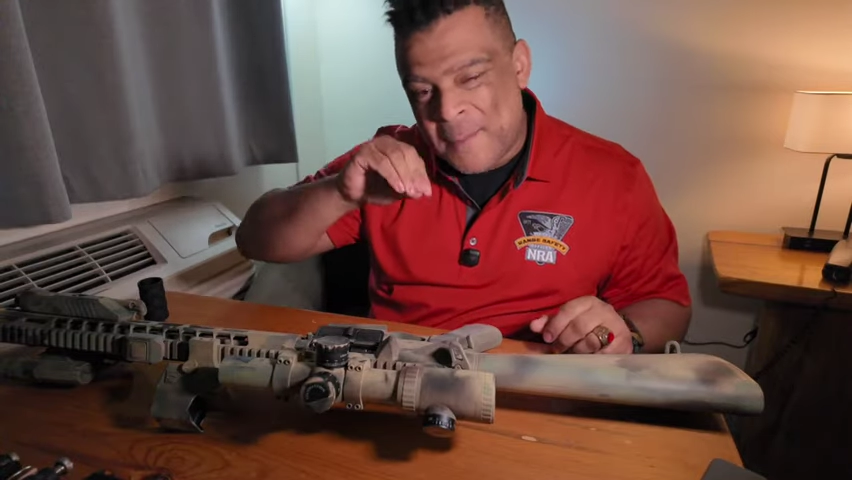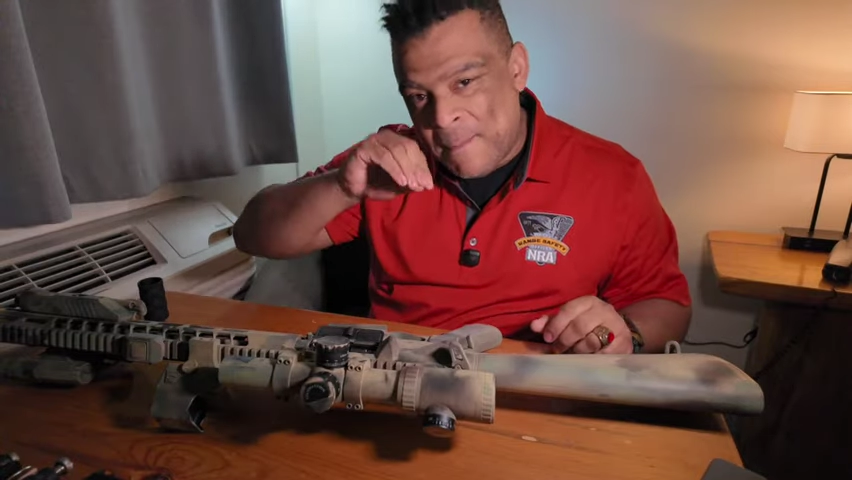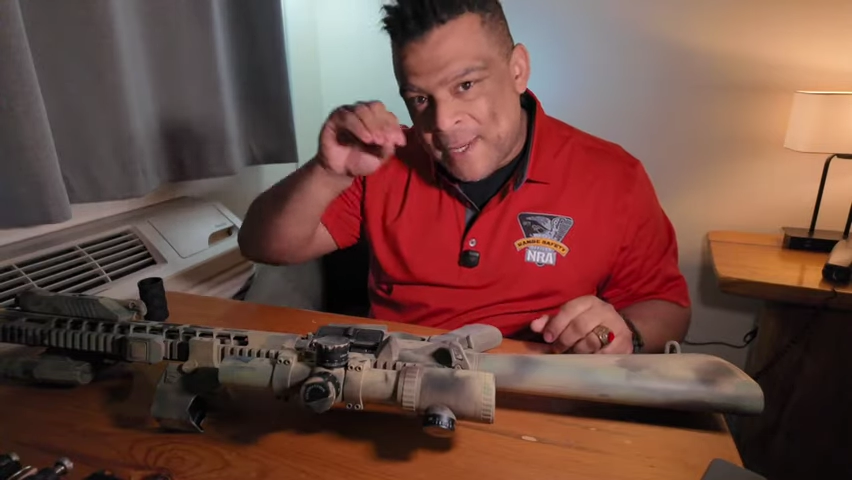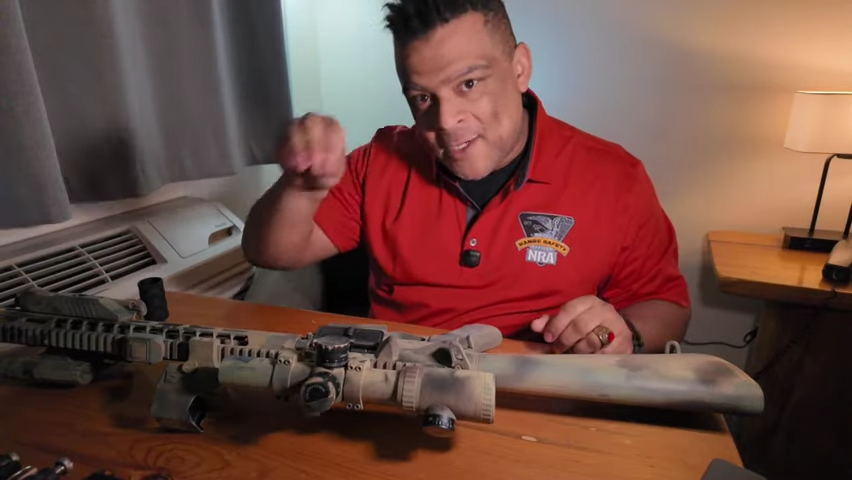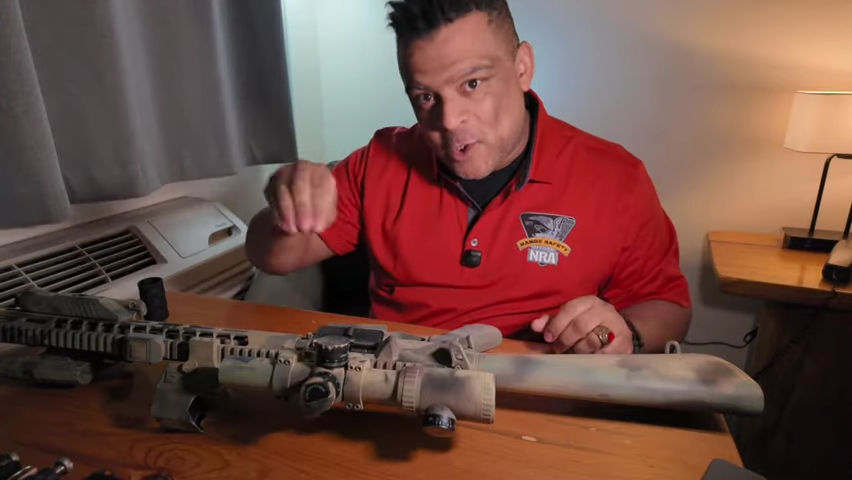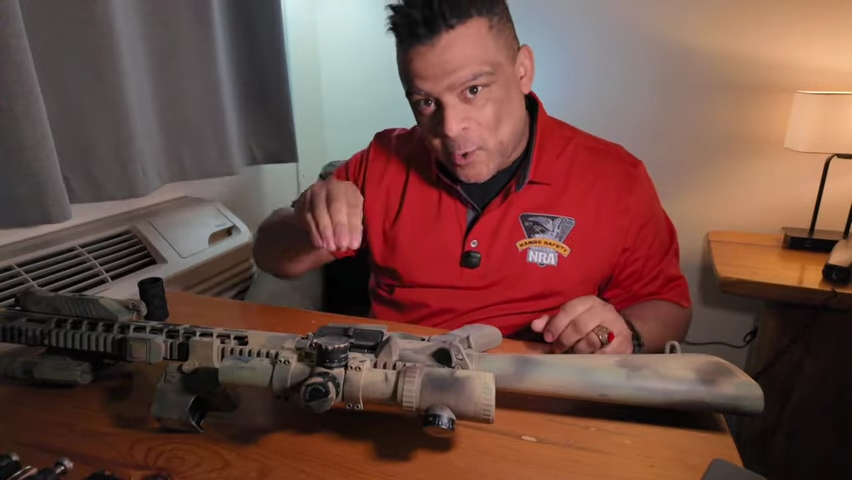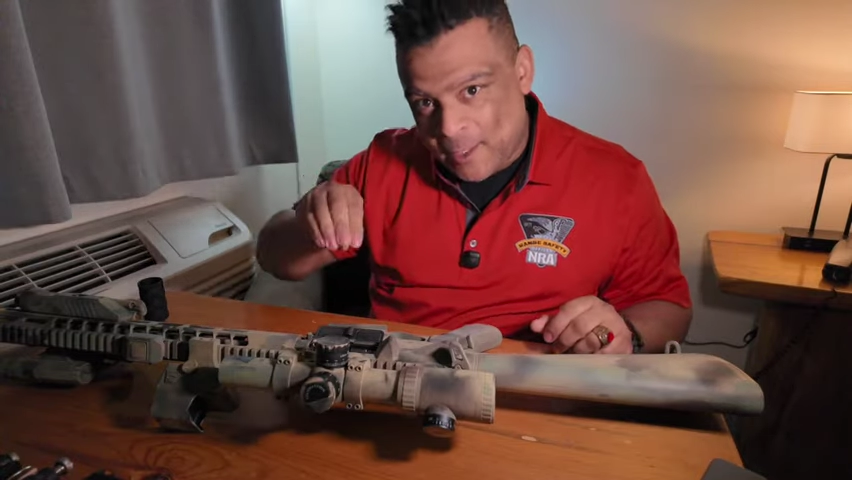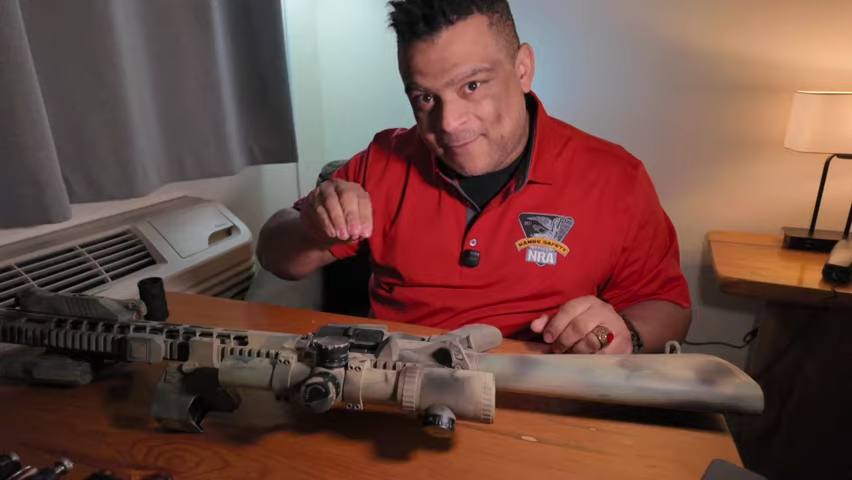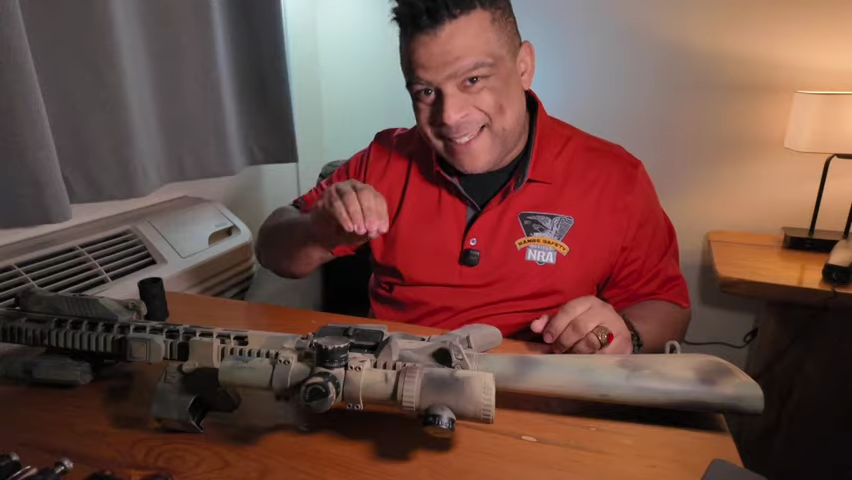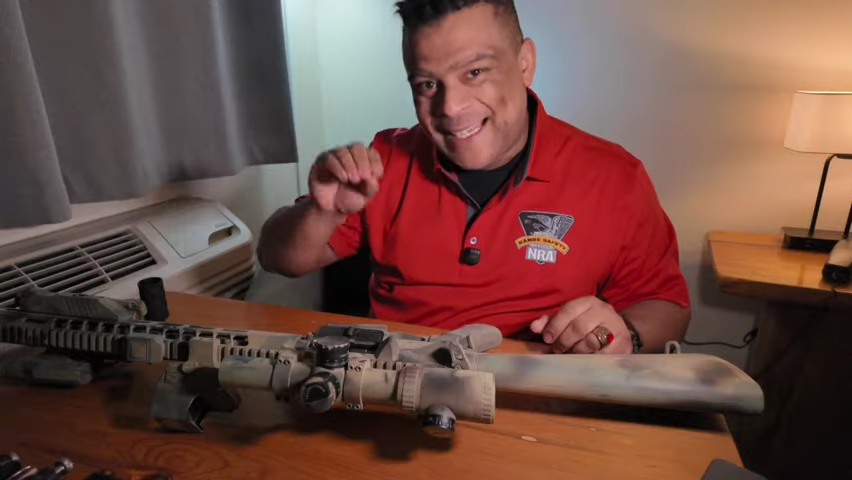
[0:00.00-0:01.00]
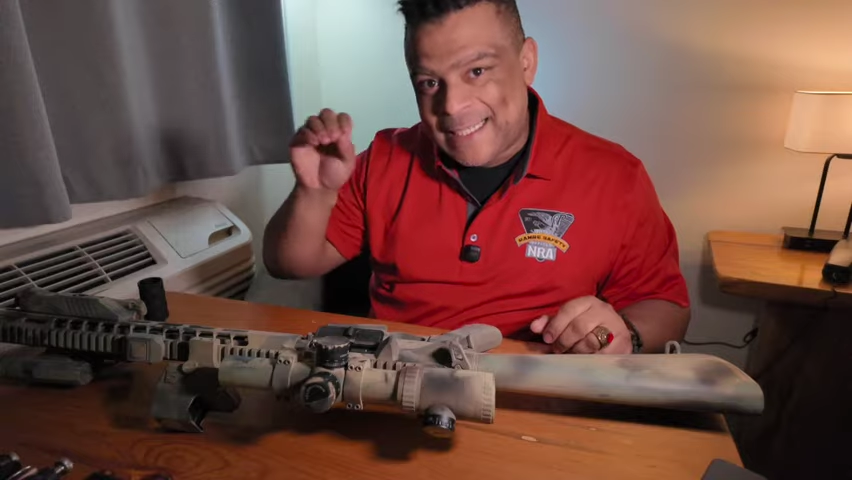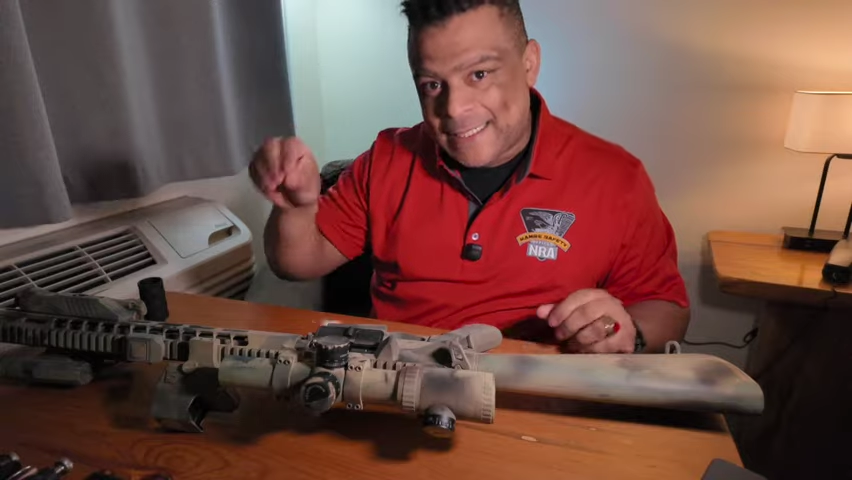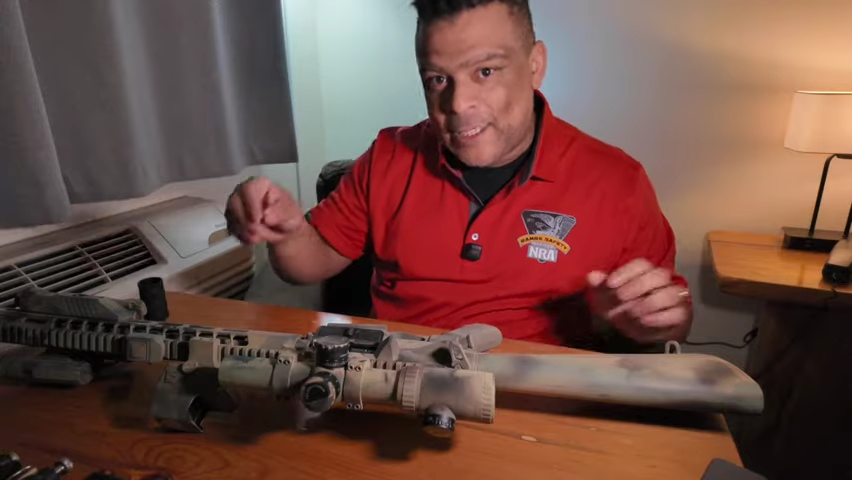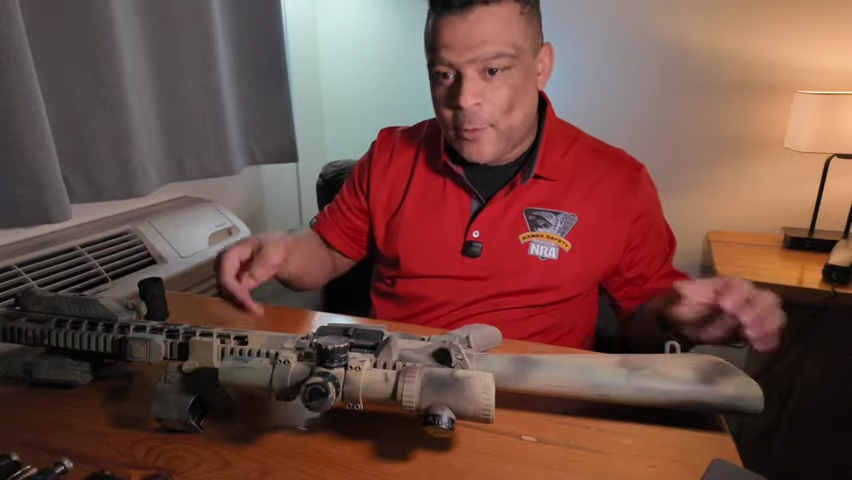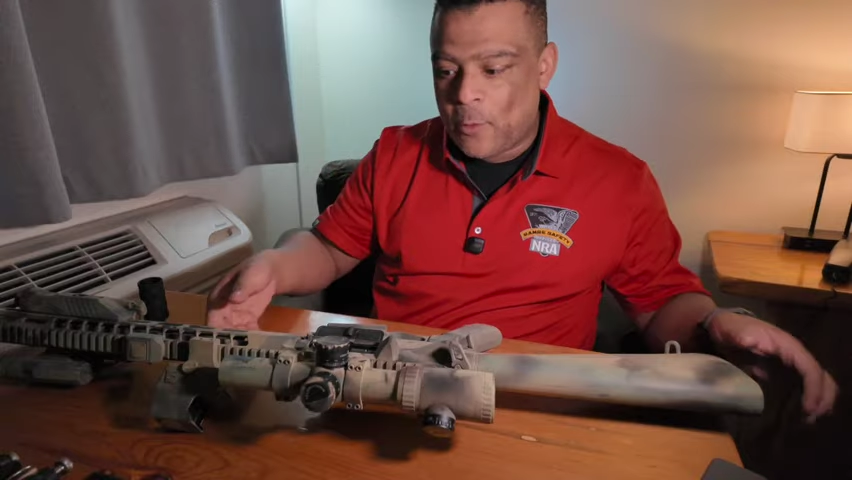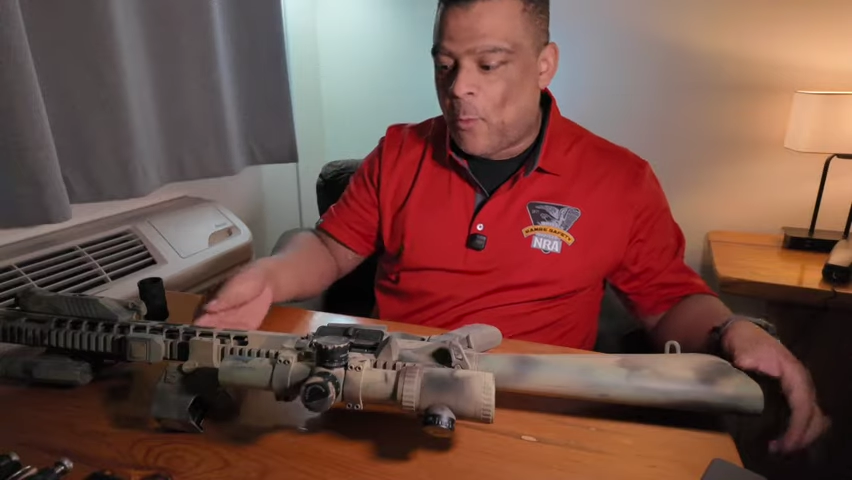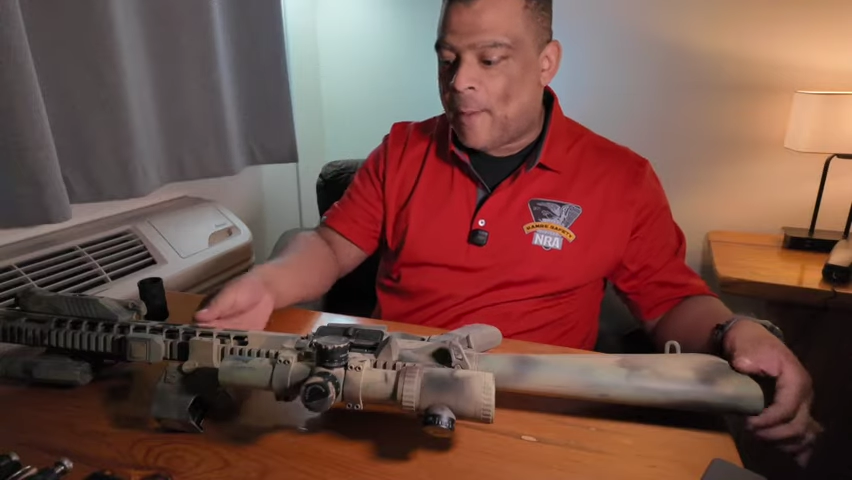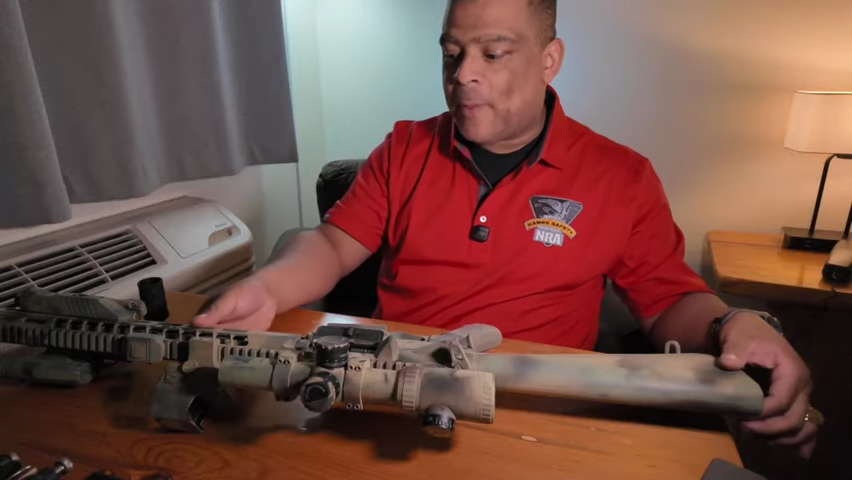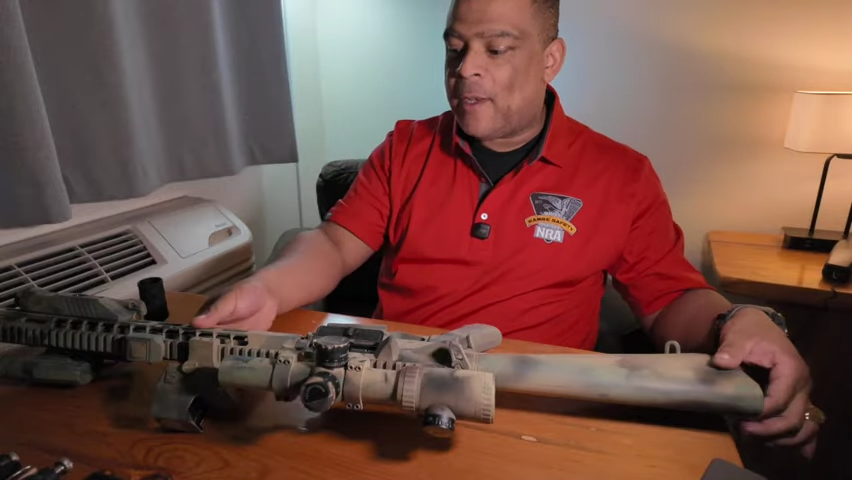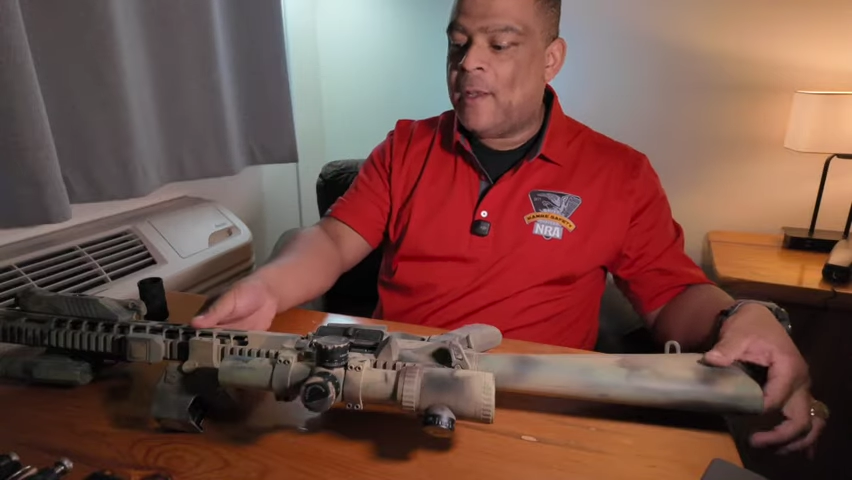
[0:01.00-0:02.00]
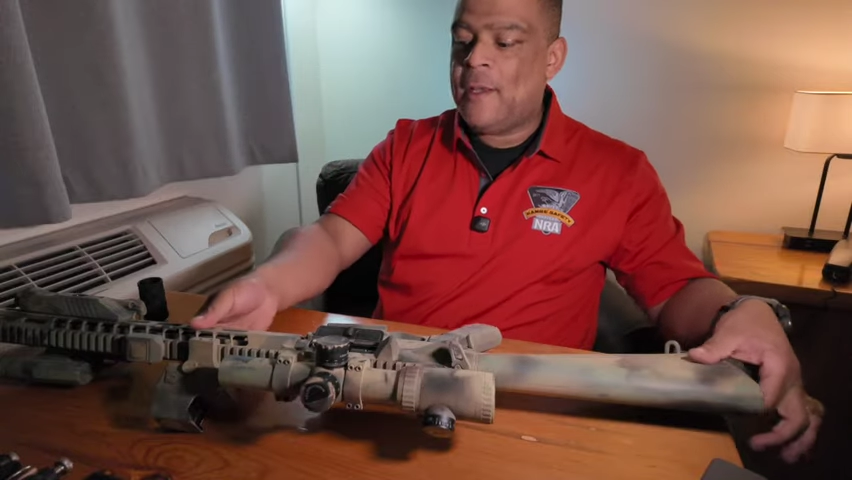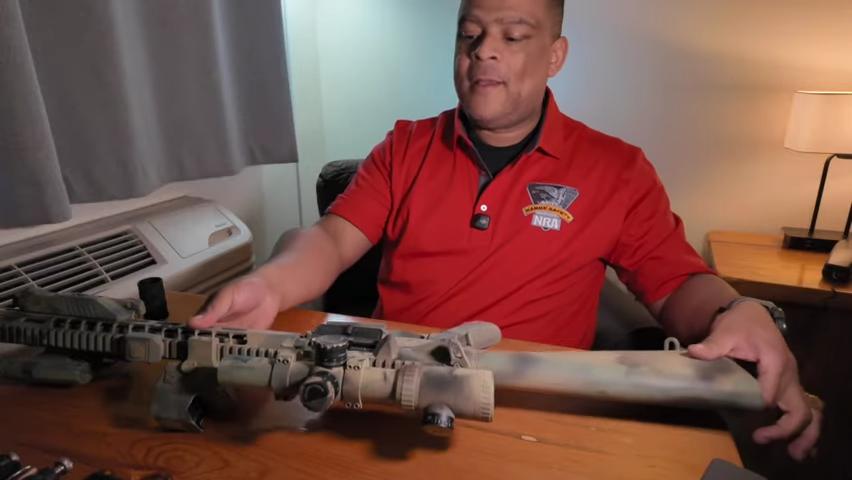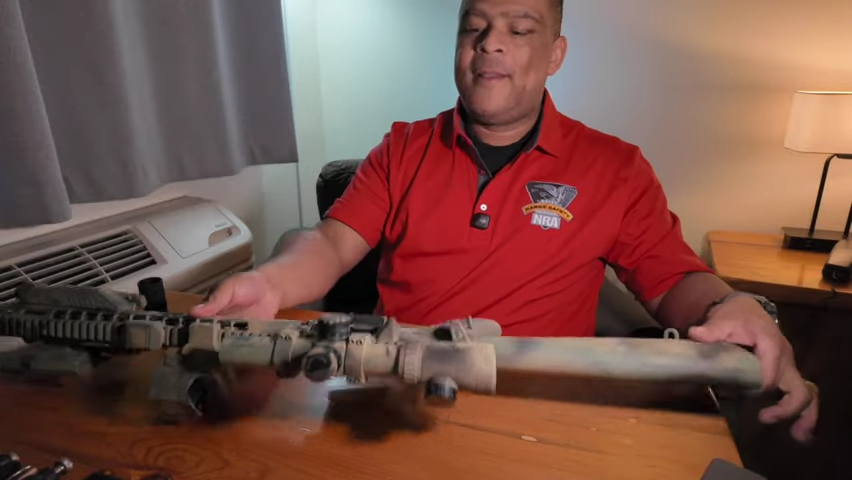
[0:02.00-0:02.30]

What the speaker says: administratively clear the weapon.